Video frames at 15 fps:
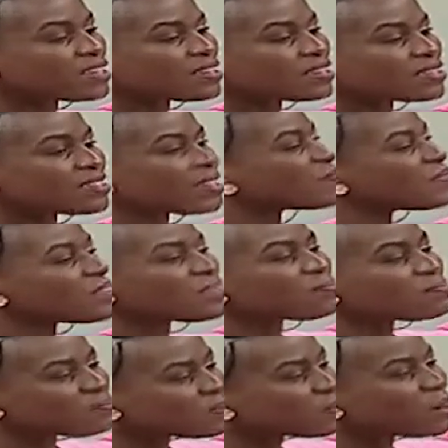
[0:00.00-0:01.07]
something,
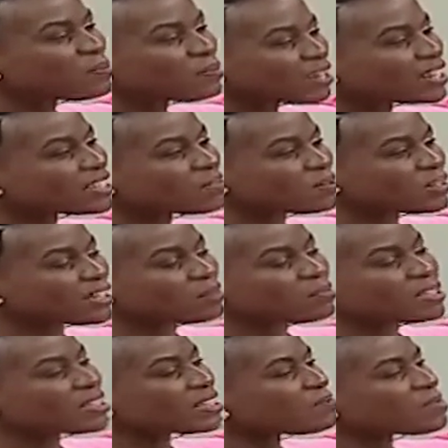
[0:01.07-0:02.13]
probably let's begin
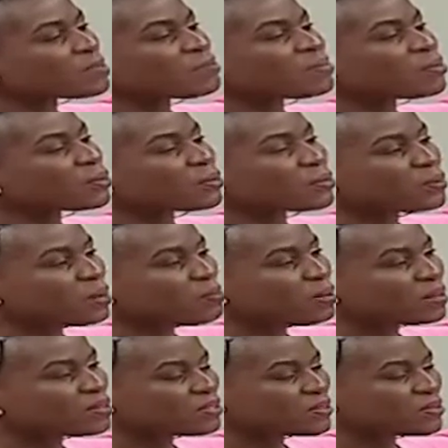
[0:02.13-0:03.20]
by something people don't know
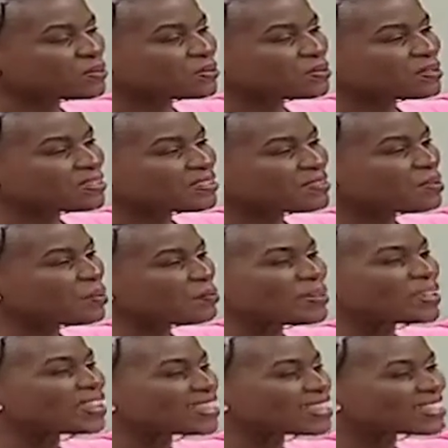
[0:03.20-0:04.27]
about about you, you know,
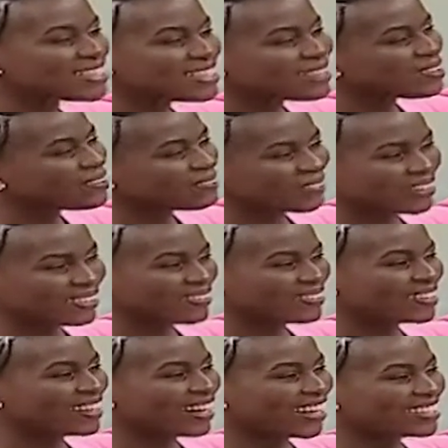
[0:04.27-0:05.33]
being the CEO and
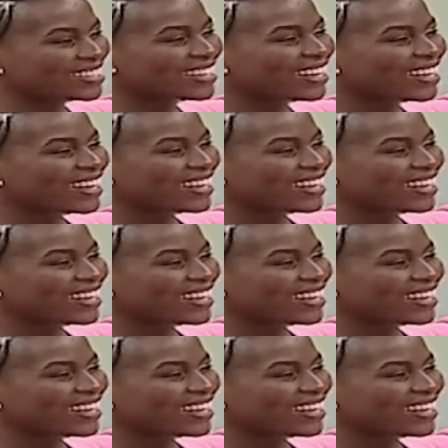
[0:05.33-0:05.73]
all that. Yeah.